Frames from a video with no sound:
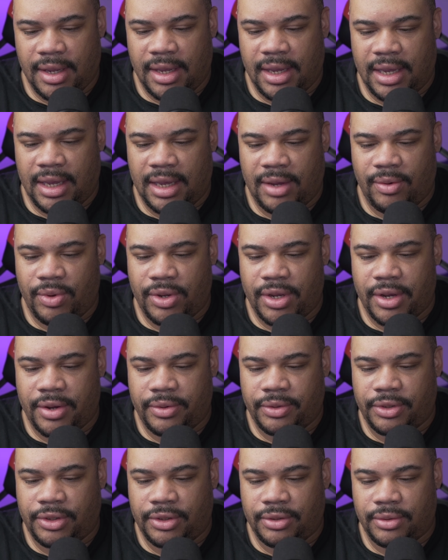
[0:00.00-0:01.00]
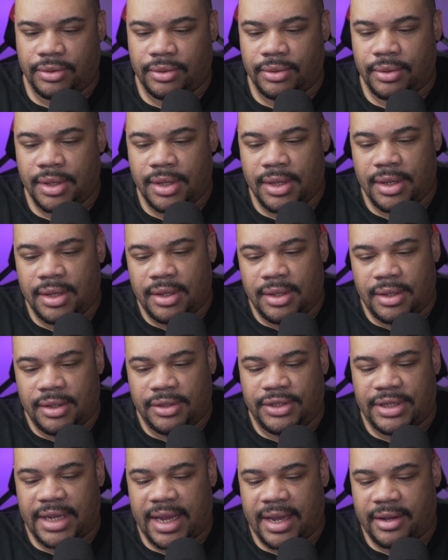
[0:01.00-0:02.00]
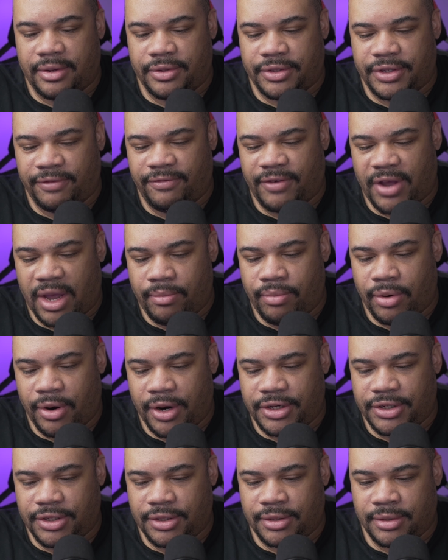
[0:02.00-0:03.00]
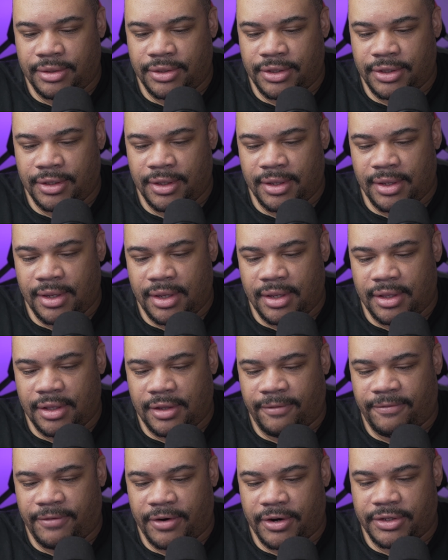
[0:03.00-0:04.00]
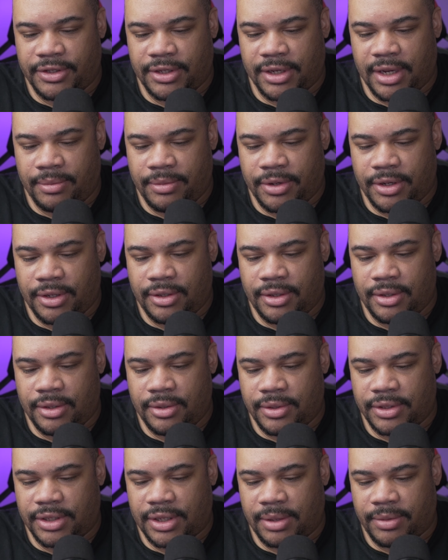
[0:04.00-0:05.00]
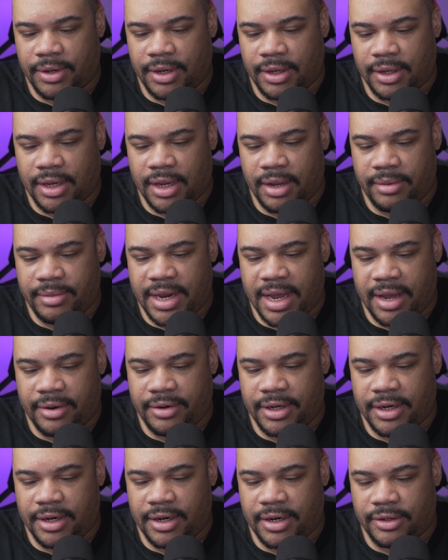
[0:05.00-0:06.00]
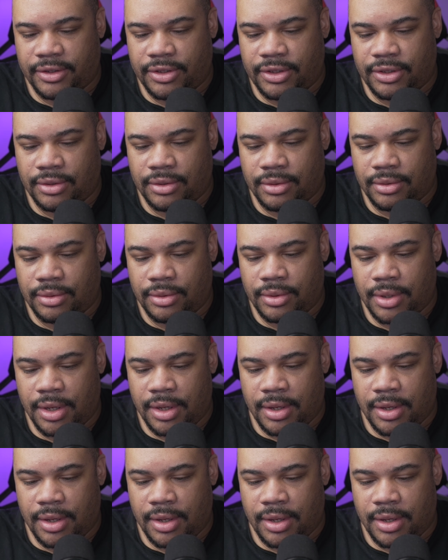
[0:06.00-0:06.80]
and we go to sounds and vibrations, the first thing I'm going to do is I'm going to come down here to